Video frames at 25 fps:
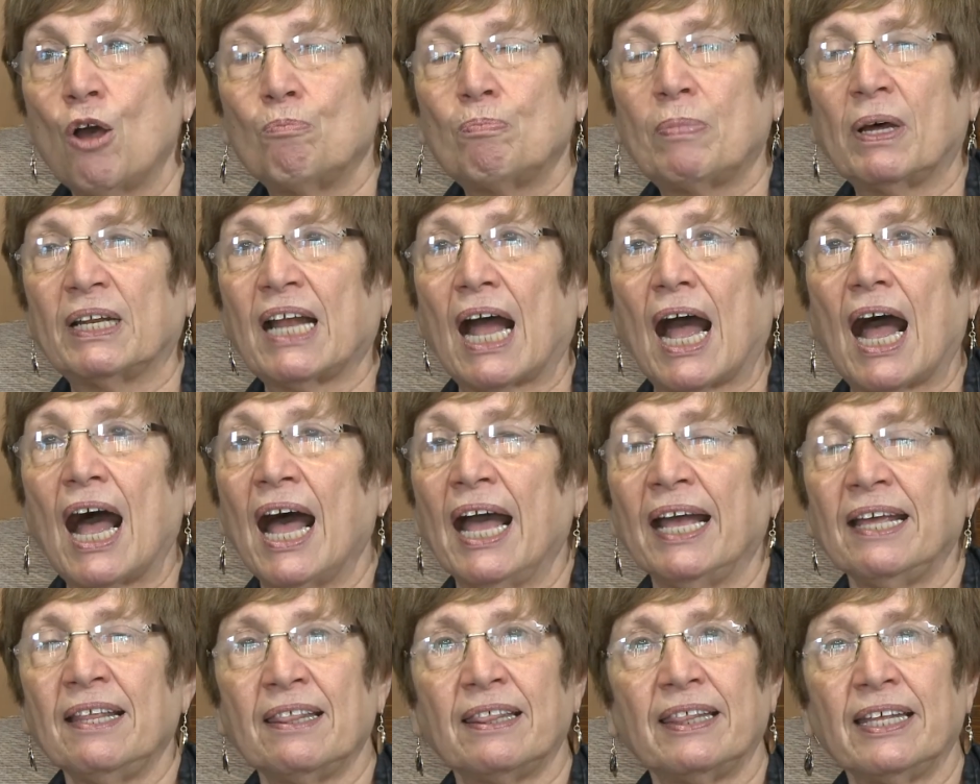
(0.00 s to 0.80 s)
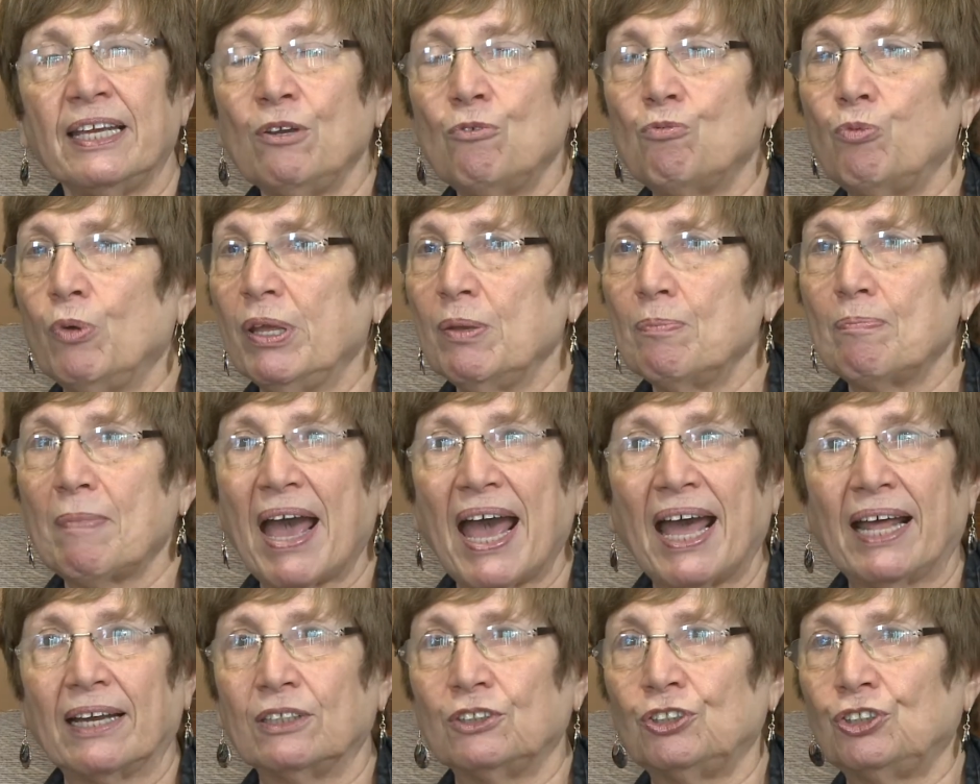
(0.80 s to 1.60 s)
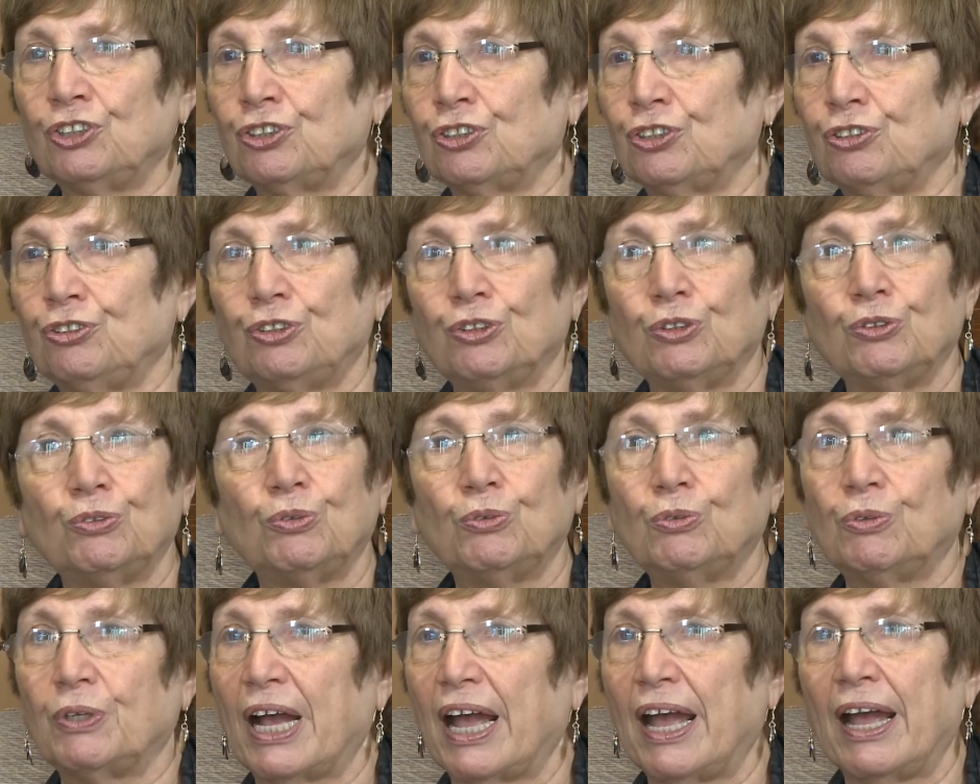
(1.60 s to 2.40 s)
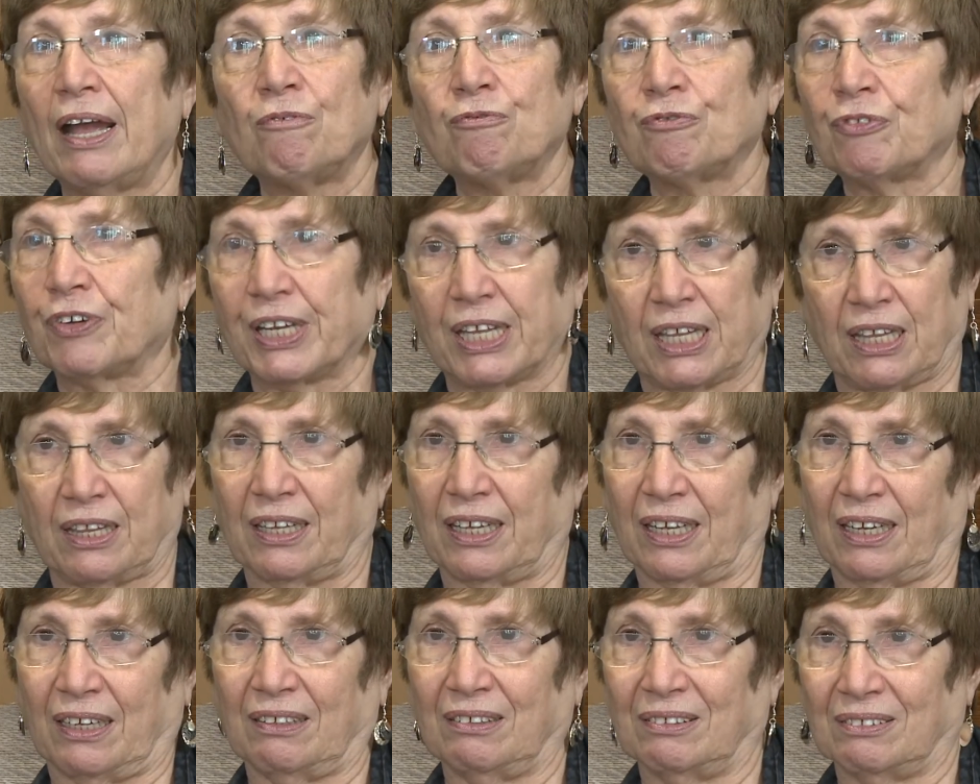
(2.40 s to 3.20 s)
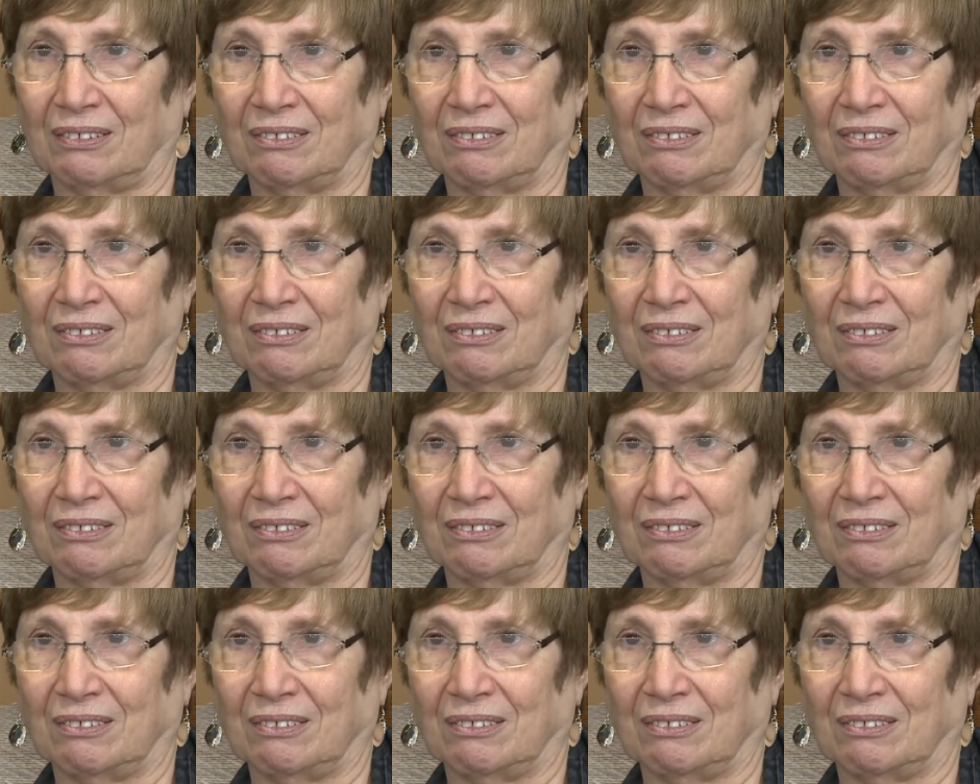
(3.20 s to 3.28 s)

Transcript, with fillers: But I think we managed to do everything